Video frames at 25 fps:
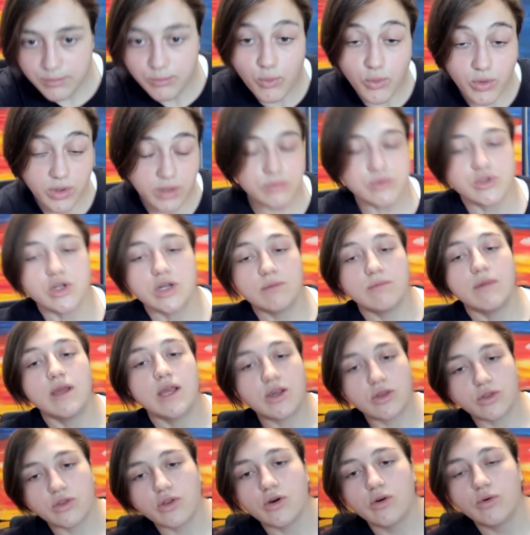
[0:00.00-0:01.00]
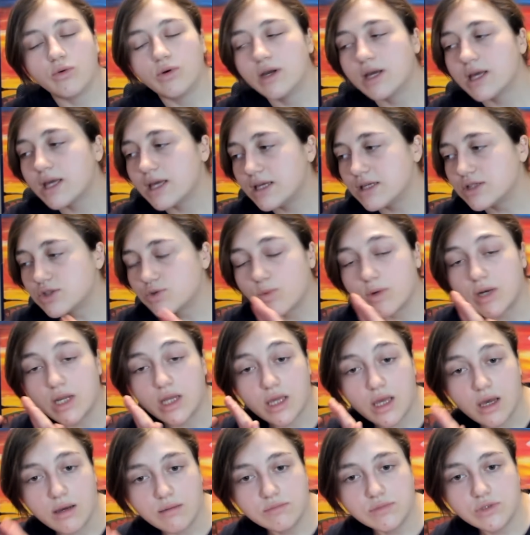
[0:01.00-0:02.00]
What I'm trying to make, though, is when it
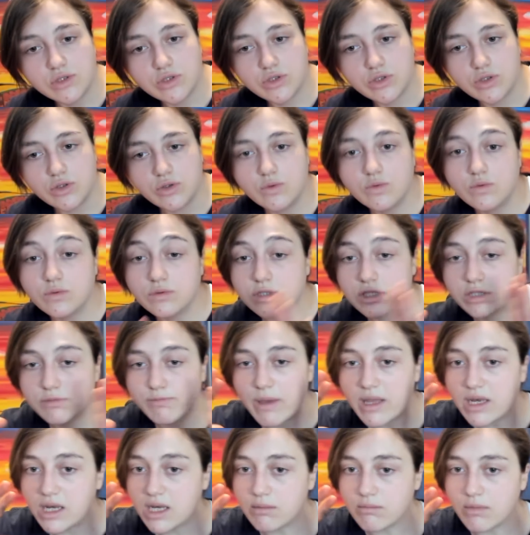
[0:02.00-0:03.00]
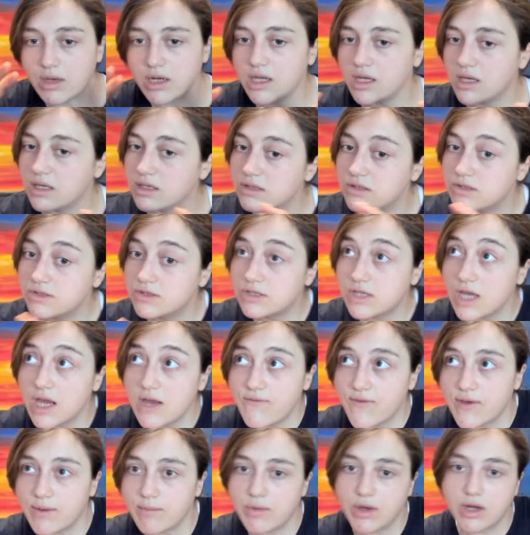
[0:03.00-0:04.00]
comes to spending money,
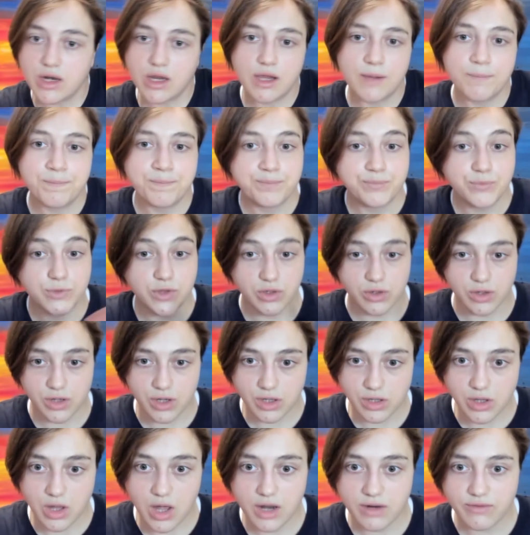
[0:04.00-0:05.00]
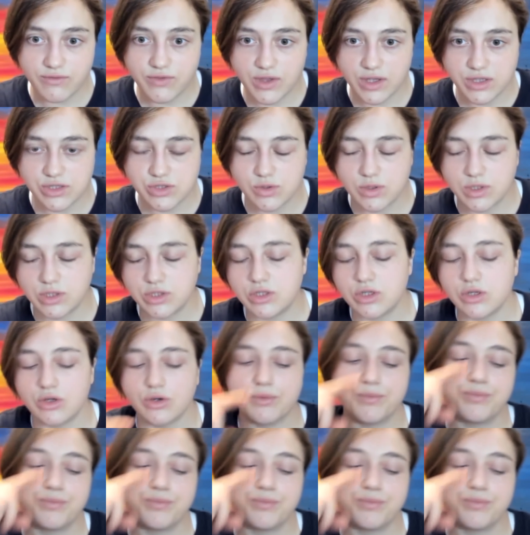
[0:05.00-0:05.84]
saving money, there are a lot of things you can do.